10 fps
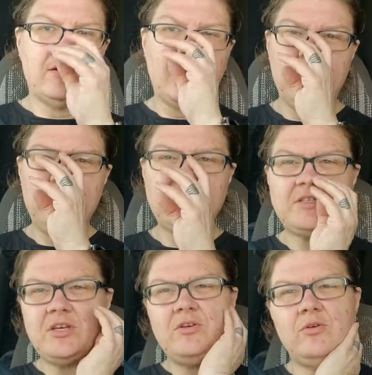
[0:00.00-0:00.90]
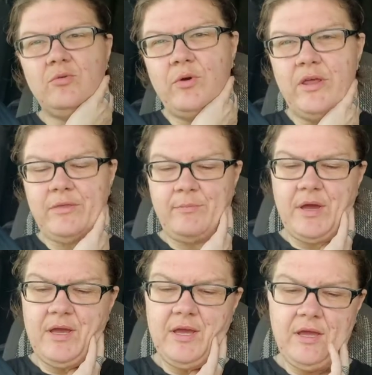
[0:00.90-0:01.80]
coming to you with
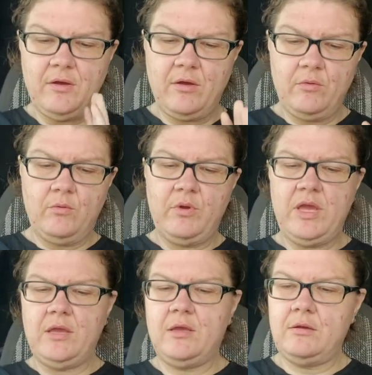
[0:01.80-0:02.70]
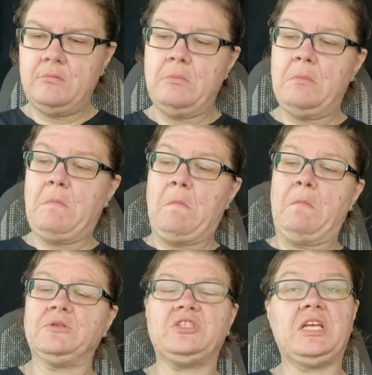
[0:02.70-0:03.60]
my week
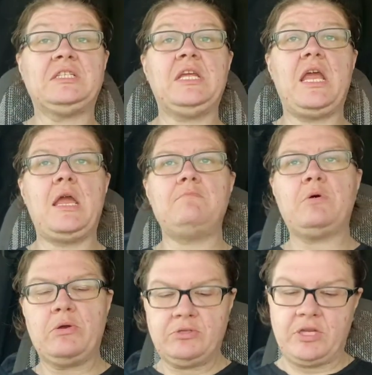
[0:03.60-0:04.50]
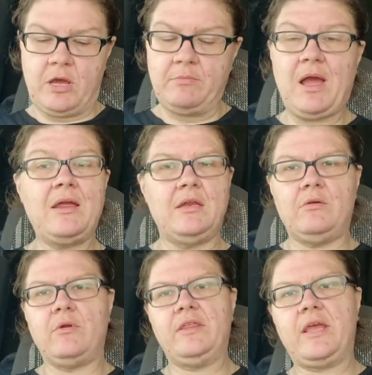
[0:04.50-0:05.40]
68 post-op. I
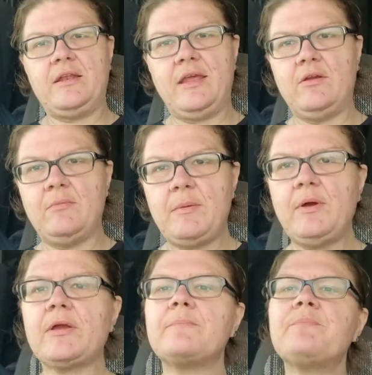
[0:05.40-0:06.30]
didn't write that down in my book.